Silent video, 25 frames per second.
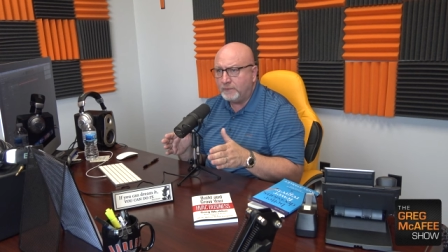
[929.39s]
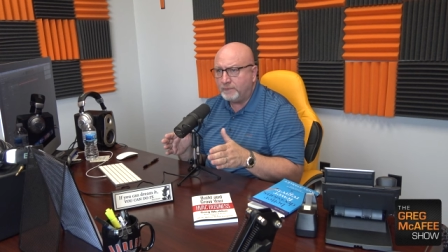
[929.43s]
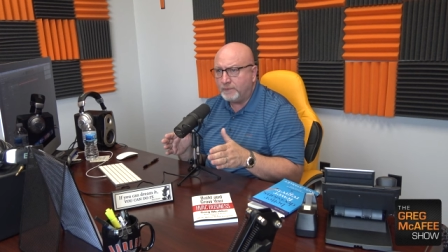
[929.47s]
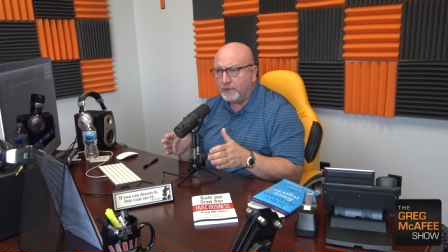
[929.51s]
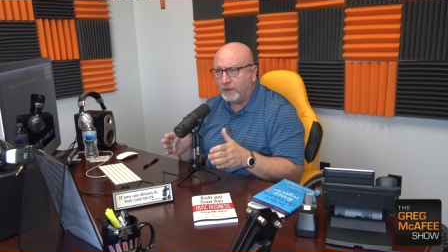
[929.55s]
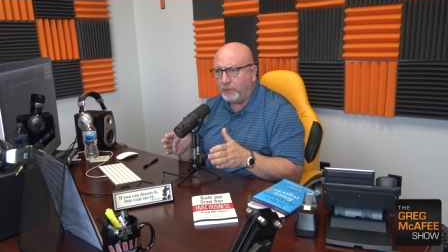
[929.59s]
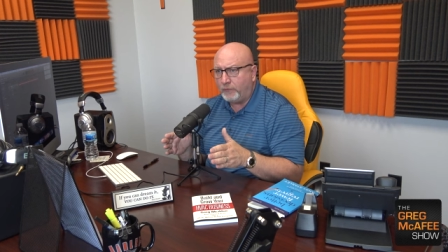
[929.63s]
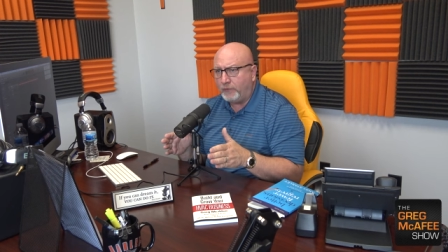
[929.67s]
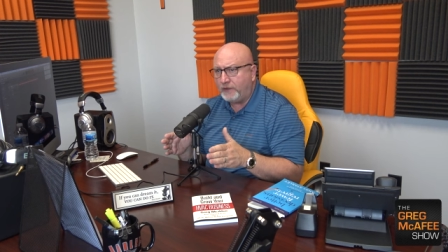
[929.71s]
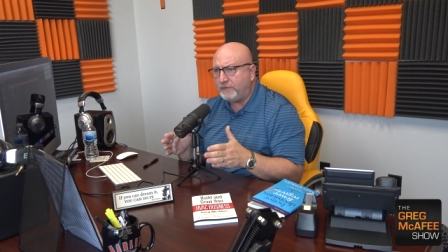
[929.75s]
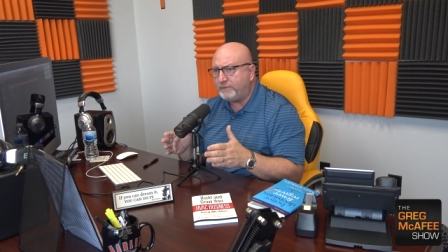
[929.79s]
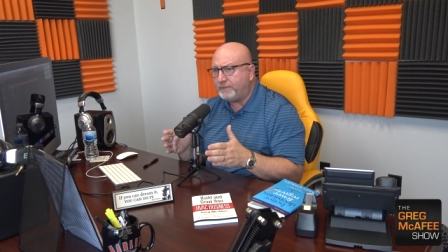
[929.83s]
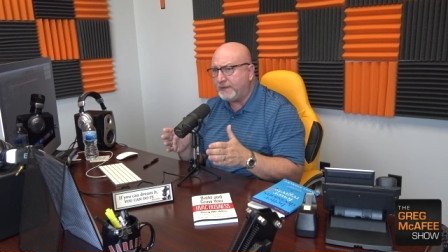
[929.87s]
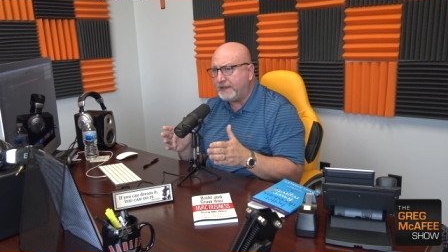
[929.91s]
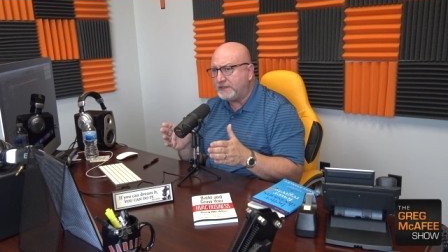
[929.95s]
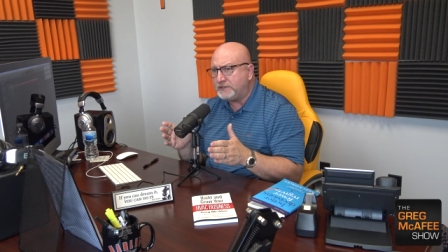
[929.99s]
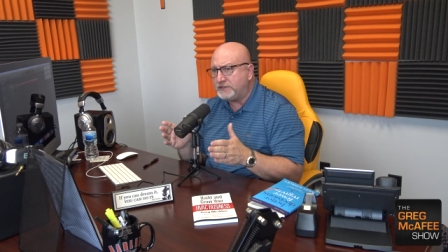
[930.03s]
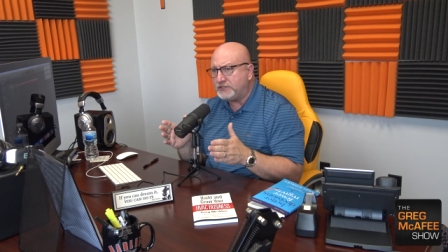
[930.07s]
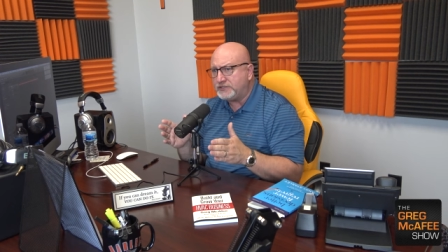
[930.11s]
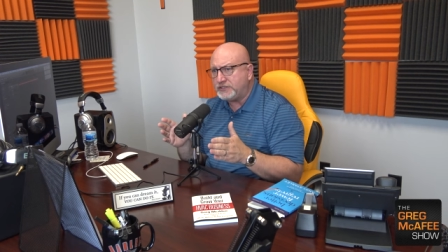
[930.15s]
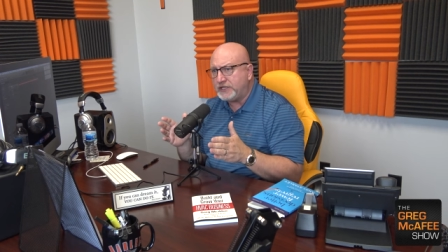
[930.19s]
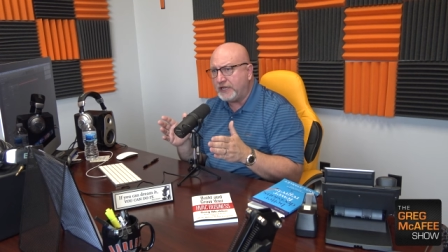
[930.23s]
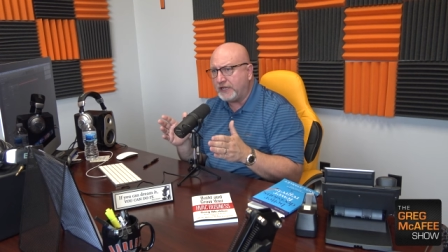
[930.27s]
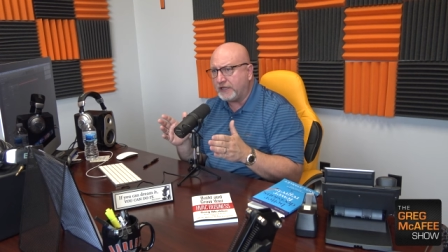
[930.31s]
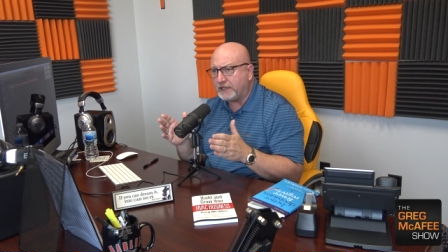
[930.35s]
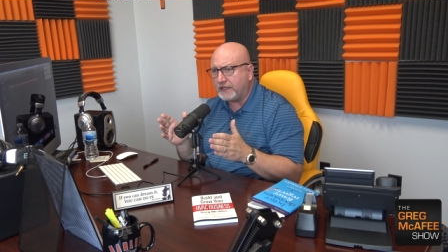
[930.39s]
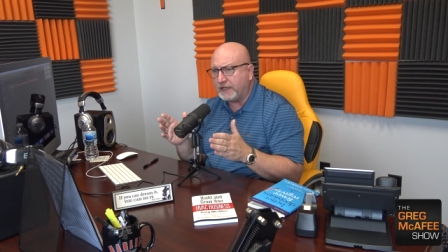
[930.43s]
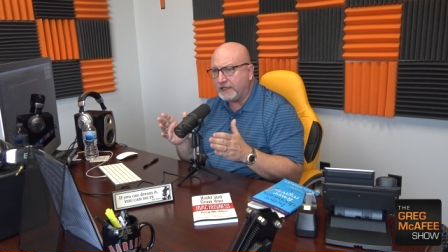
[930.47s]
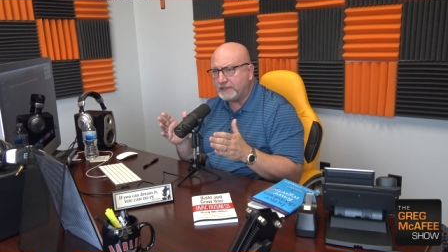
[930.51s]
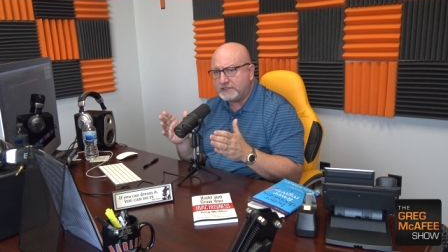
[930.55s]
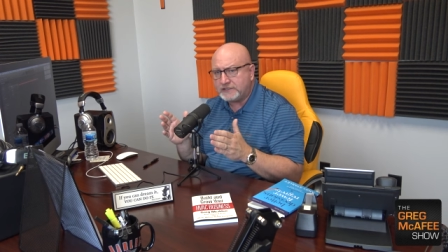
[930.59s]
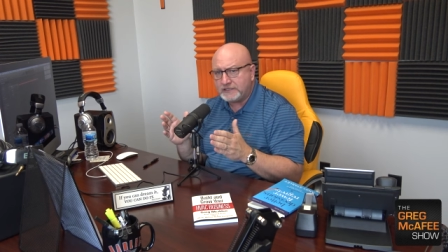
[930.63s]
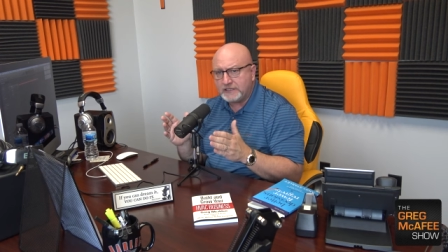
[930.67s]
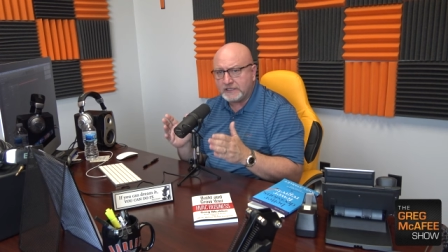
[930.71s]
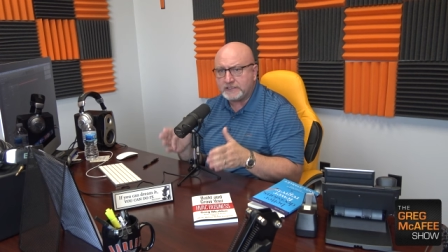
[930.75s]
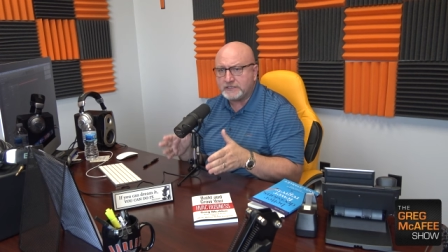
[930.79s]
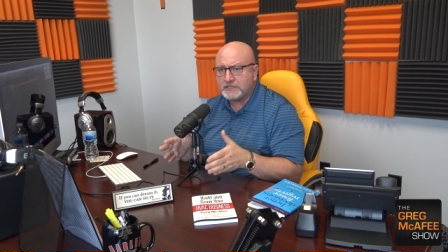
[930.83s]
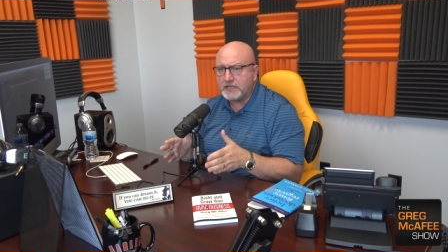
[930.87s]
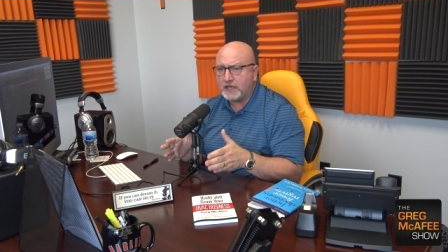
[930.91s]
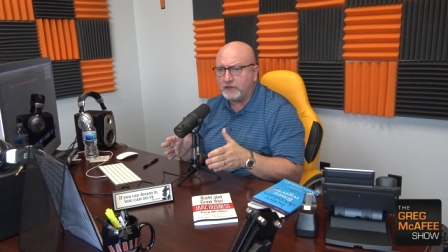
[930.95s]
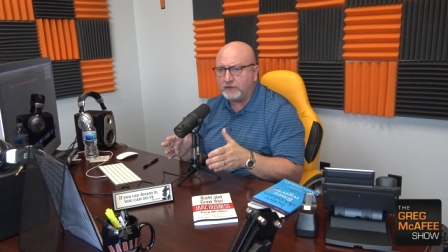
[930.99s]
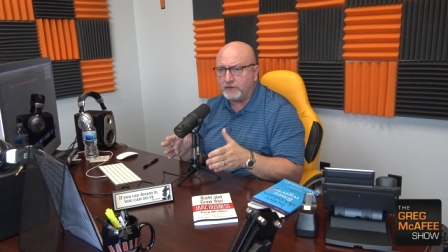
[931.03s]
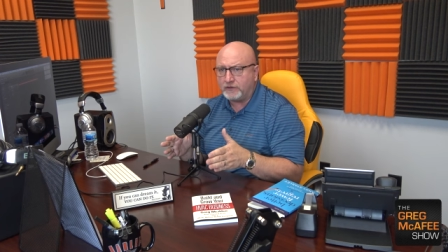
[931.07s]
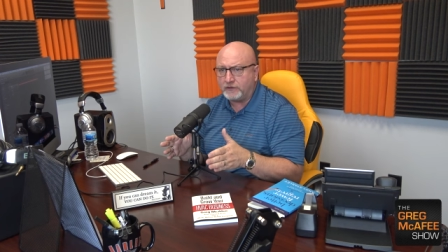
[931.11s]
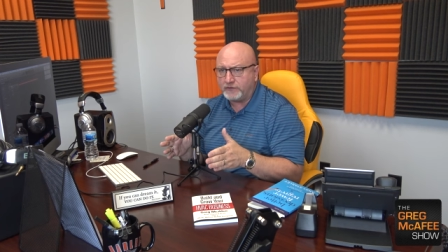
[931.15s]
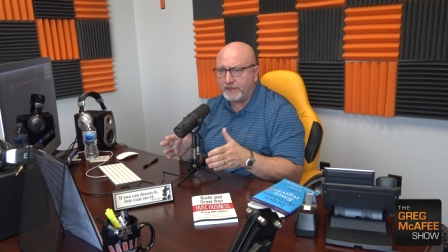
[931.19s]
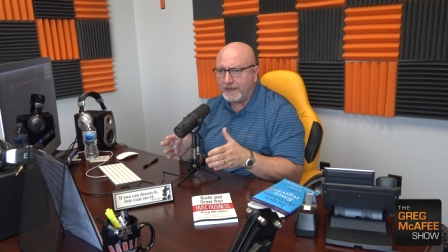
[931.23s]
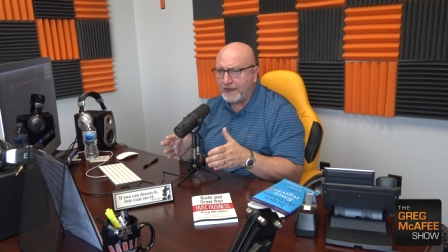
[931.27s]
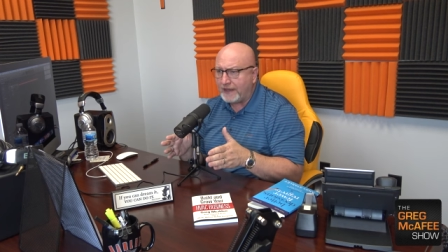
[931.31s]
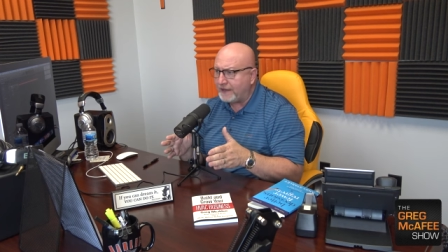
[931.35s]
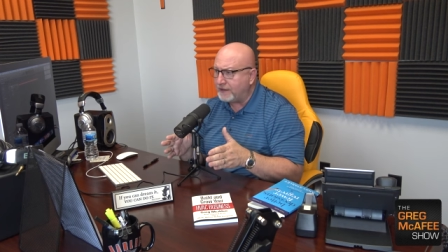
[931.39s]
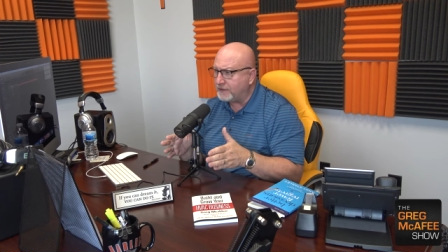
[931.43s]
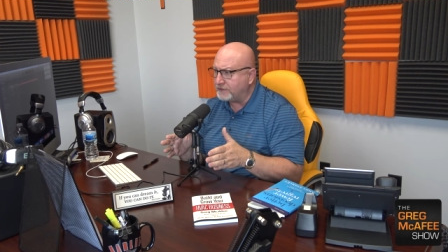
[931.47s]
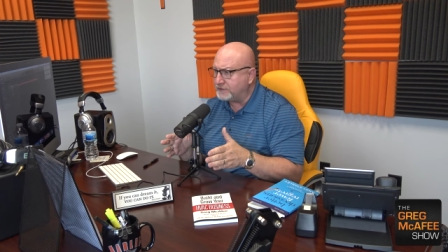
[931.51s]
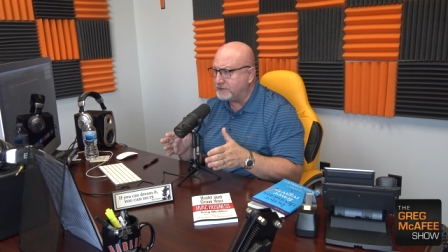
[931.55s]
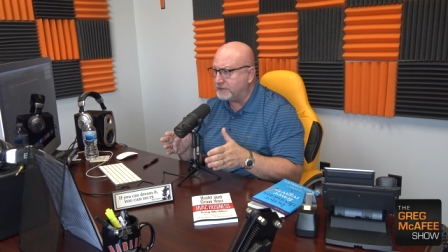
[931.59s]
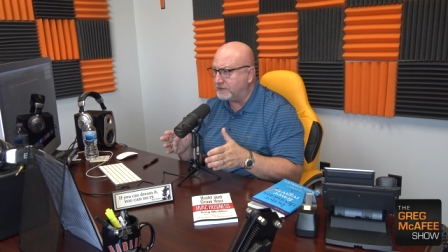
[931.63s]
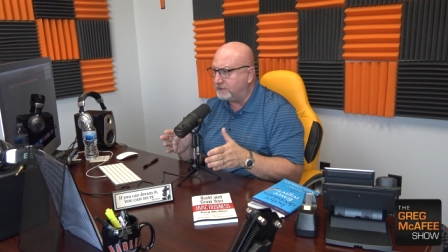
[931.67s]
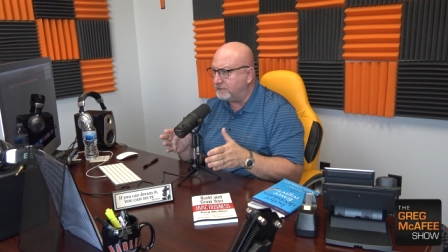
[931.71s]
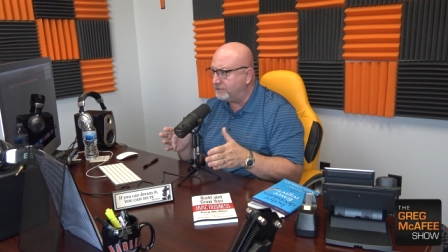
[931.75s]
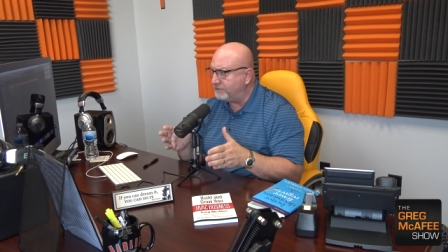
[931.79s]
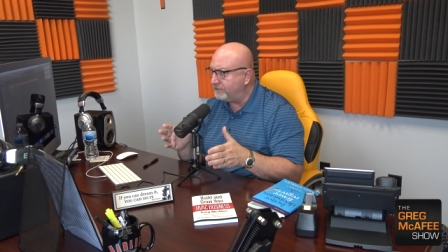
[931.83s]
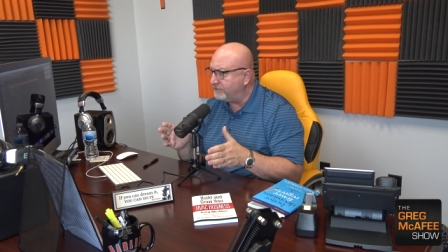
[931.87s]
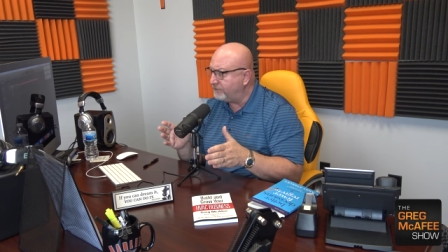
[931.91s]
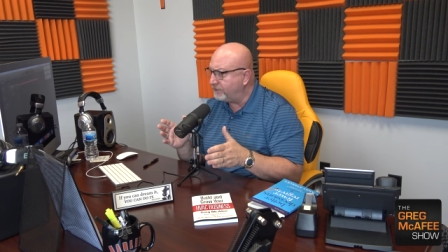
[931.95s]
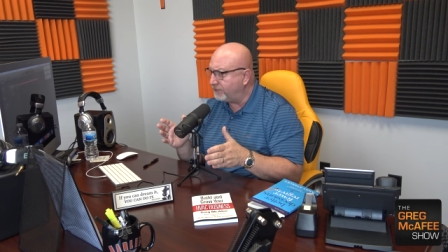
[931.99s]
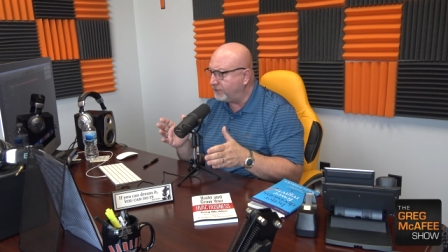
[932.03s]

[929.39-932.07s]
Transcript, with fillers: but we've been stuck at 600,000